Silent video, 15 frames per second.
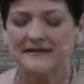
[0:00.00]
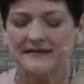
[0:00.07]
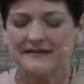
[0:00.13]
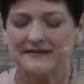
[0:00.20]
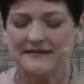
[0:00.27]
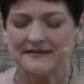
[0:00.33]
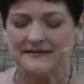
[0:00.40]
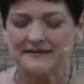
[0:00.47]
It
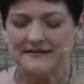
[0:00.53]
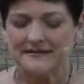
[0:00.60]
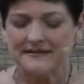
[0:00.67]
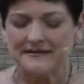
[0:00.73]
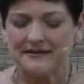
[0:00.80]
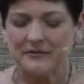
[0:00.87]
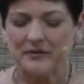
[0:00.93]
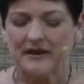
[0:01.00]

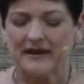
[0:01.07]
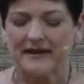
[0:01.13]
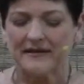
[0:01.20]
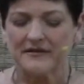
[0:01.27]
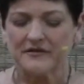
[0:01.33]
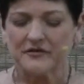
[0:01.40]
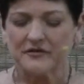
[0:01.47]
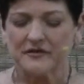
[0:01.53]
will
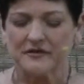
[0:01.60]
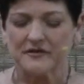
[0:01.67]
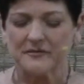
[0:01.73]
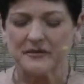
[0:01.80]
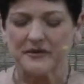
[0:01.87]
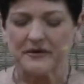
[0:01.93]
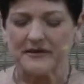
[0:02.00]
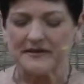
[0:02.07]
enhance your
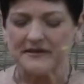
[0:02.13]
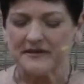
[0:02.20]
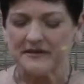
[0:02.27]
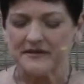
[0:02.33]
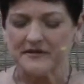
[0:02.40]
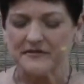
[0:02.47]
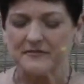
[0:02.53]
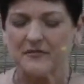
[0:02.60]
experience in
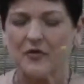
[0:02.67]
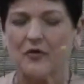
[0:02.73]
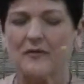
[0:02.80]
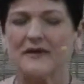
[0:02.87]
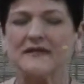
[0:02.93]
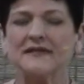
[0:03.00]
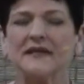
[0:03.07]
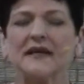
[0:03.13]
this
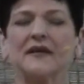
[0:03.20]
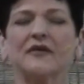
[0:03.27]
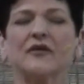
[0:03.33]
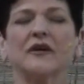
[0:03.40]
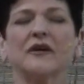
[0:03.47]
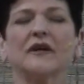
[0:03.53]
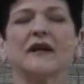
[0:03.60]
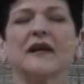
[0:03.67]
moment and your
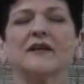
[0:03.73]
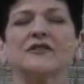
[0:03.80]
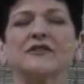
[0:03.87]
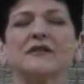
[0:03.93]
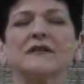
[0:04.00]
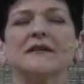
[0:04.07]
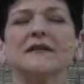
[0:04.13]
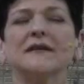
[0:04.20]

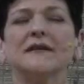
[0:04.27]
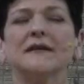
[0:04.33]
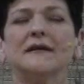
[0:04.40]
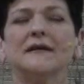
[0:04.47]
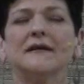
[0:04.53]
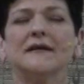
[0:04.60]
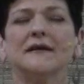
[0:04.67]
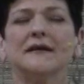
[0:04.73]
connection
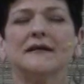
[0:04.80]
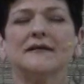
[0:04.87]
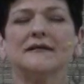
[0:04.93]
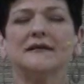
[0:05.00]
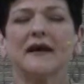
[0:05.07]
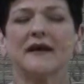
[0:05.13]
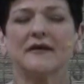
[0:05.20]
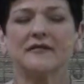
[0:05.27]

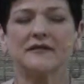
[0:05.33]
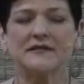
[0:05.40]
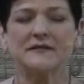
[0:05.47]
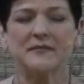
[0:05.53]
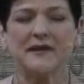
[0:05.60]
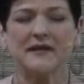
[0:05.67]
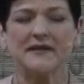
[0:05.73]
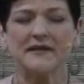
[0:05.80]
inside of this
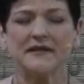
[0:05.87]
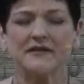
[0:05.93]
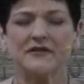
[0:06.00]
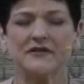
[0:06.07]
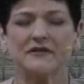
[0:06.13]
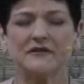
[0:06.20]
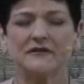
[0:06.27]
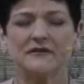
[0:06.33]
meditation.